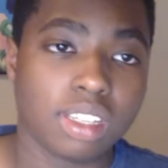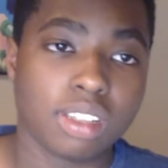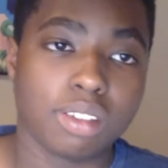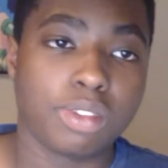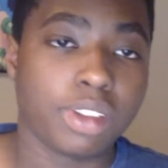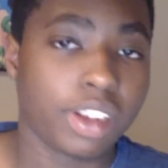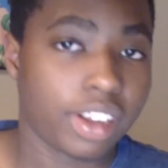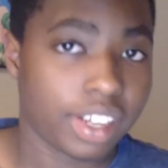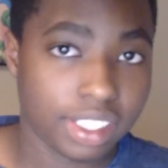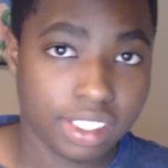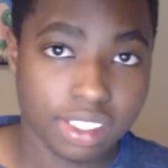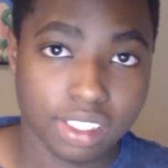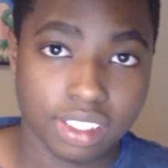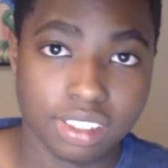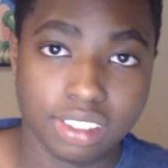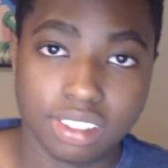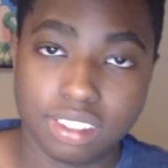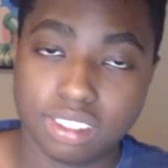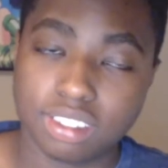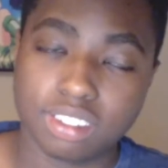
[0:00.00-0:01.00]
very
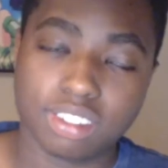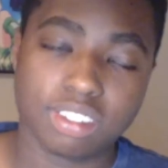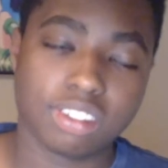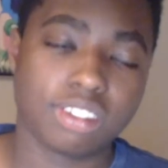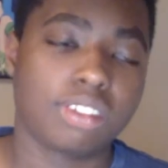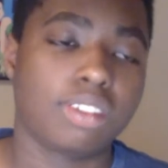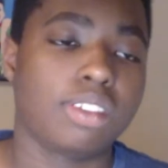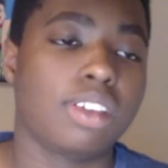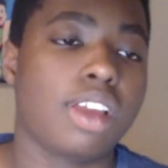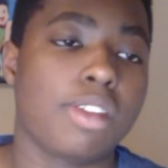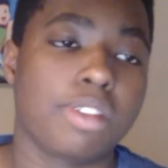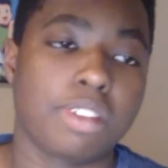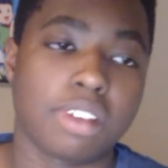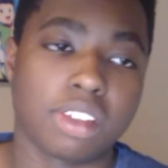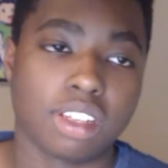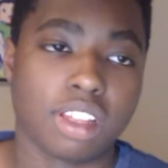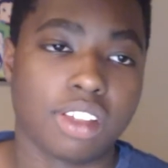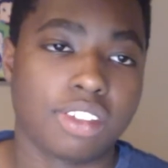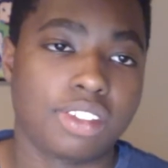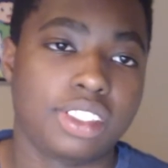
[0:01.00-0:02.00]
good.
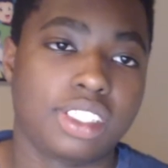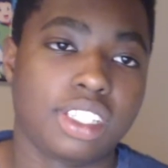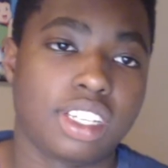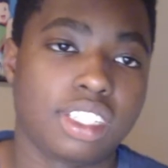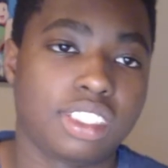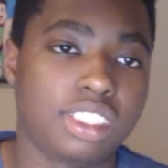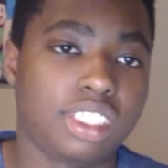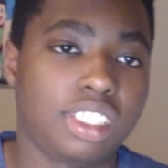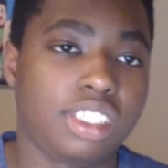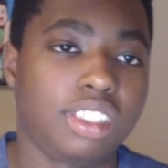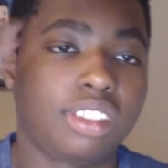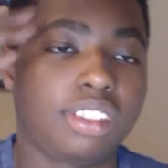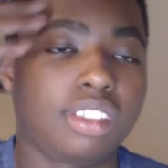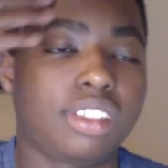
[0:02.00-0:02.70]
Everyone loved Itachi.